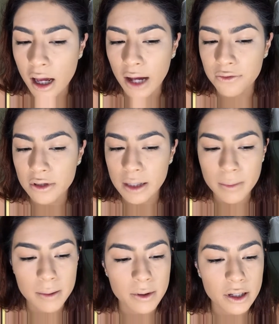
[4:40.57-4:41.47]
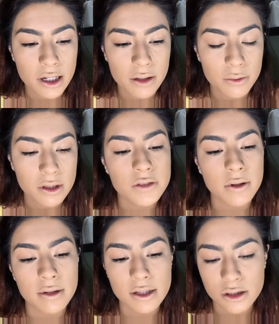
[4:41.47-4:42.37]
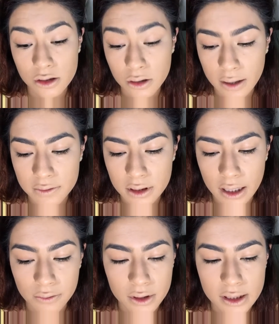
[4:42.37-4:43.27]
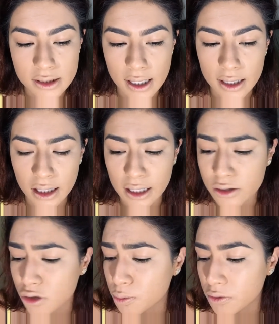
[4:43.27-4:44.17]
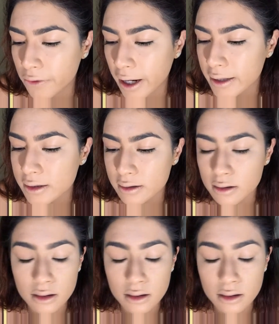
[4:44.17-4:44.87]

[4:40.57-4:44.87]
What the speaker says: I feel like maybe with this foundation you have to, like, really set, like, super fast.